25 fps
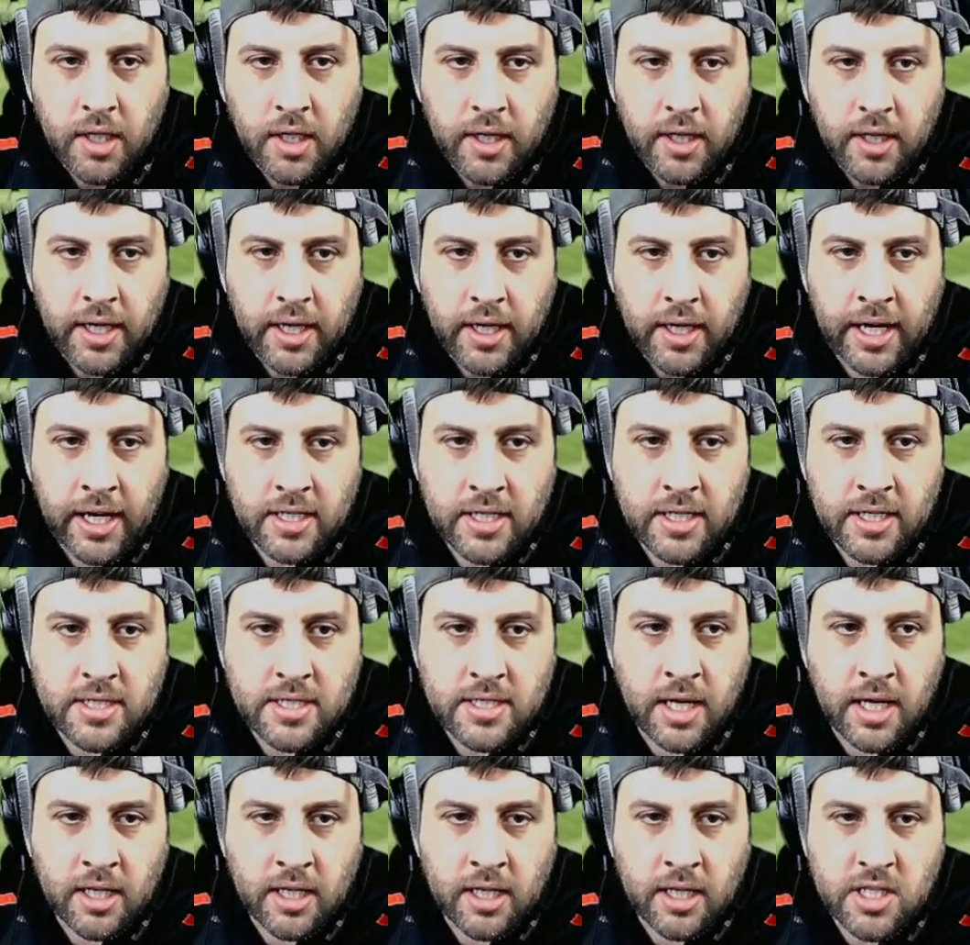As
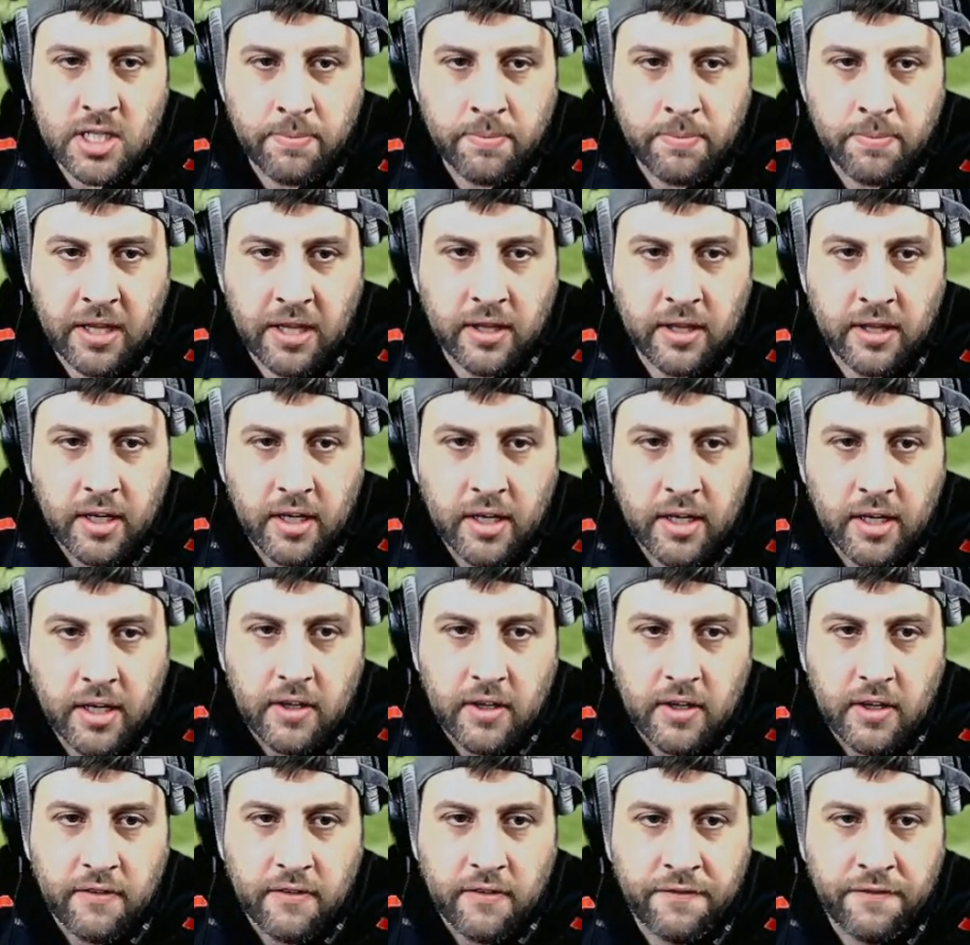Smith
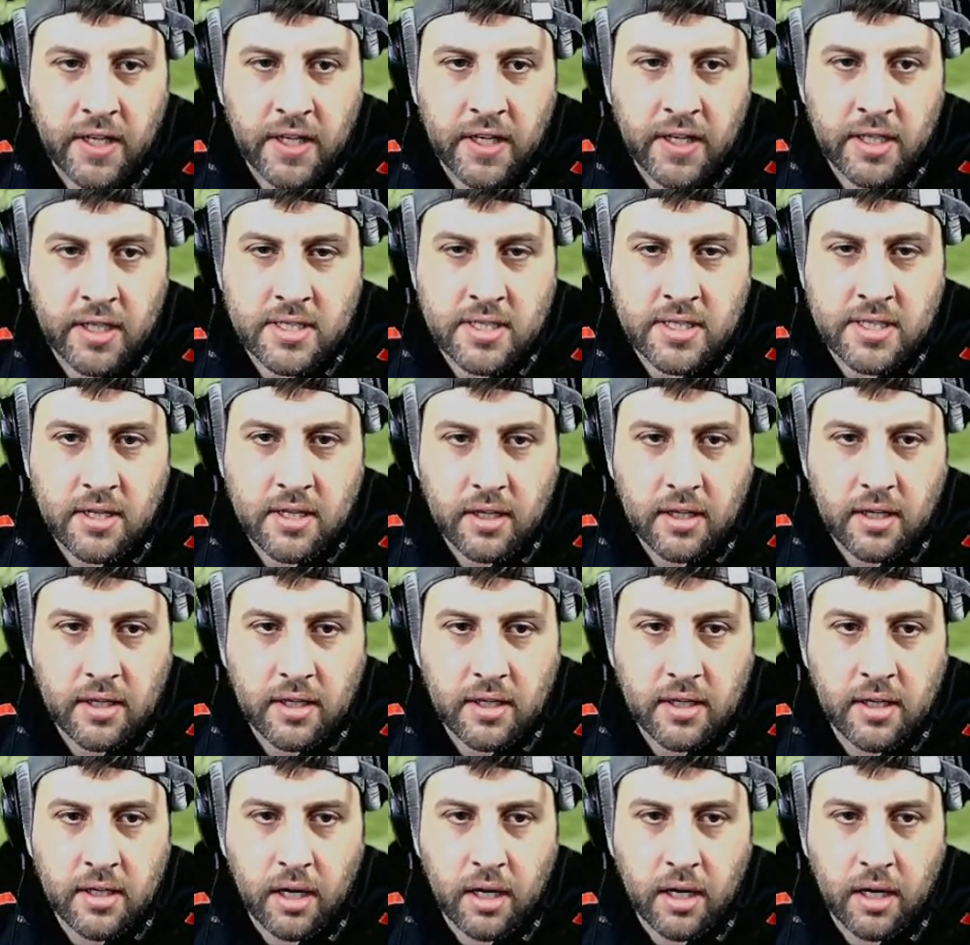feeds
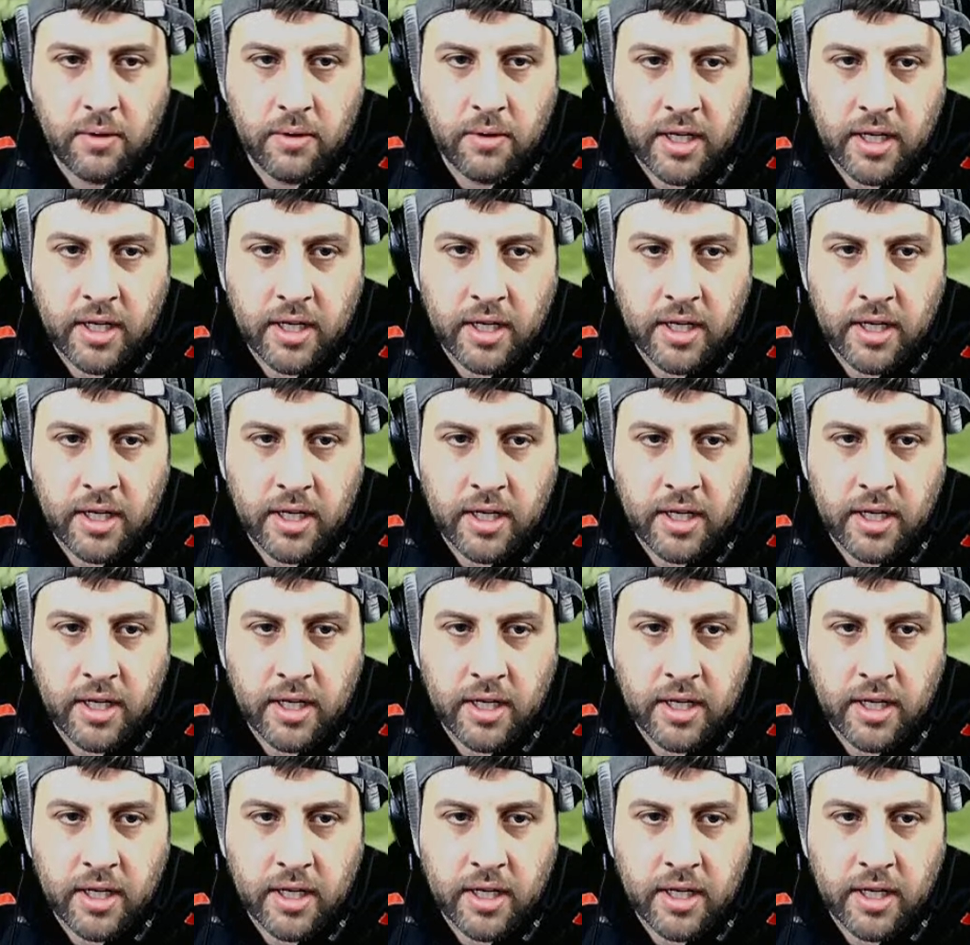Curry.